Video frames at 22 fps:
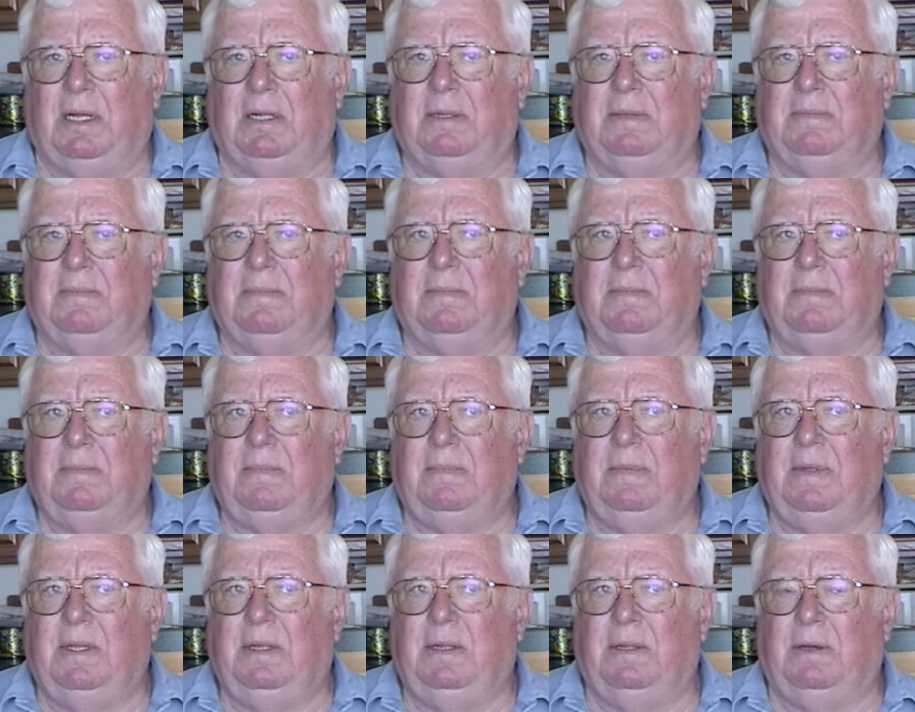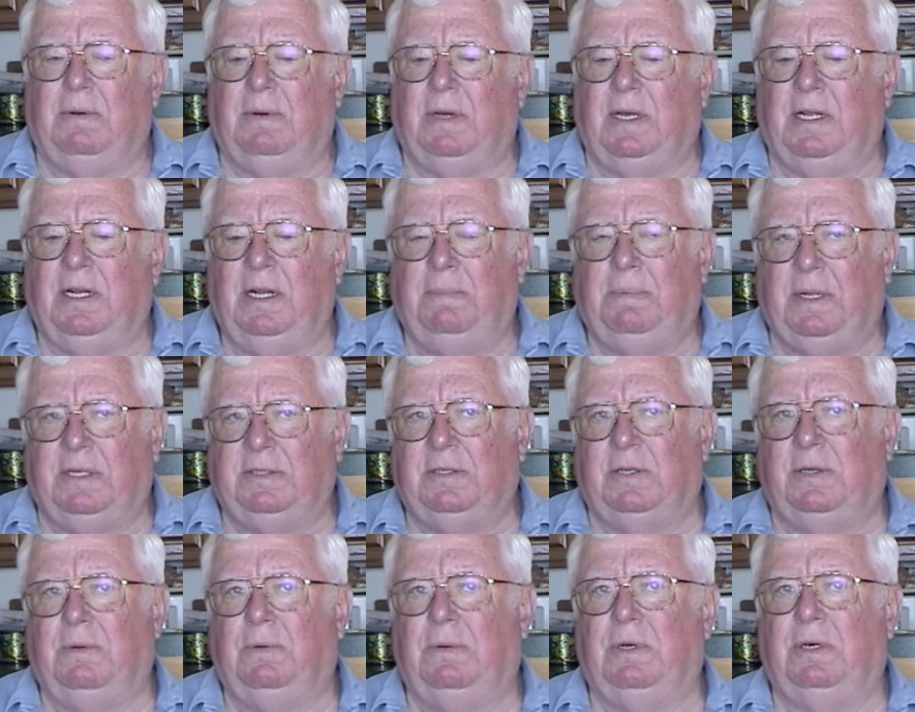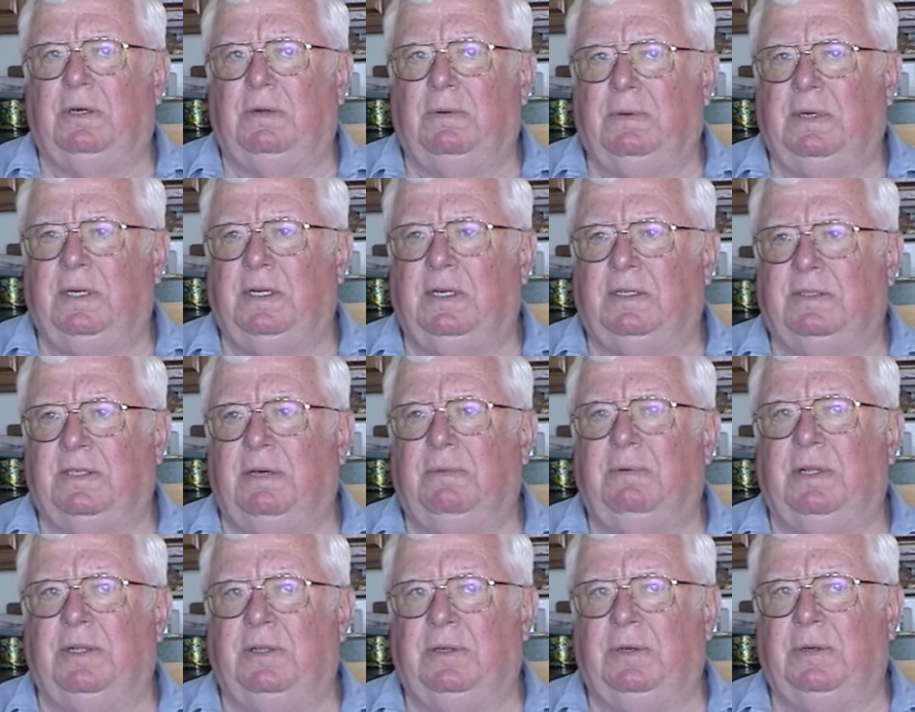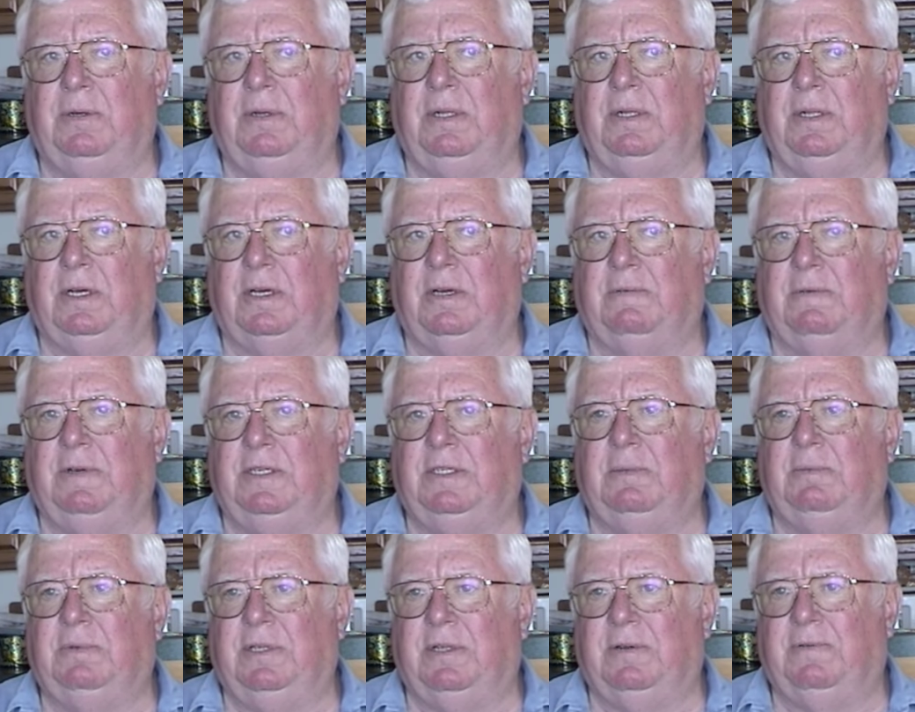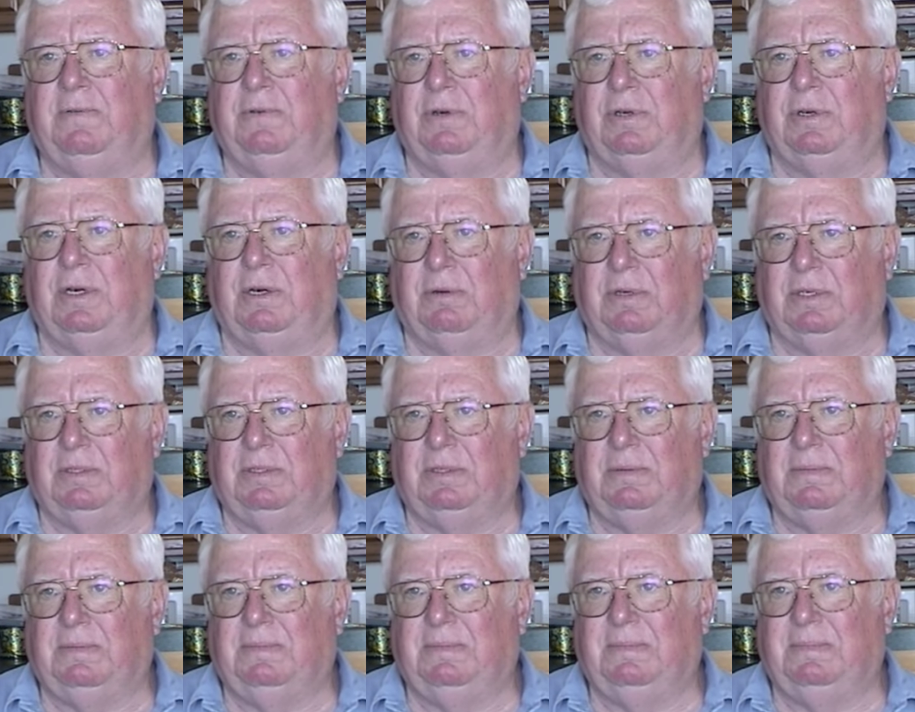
But there were any place in the world we had a C-130 that could reach them within four hours.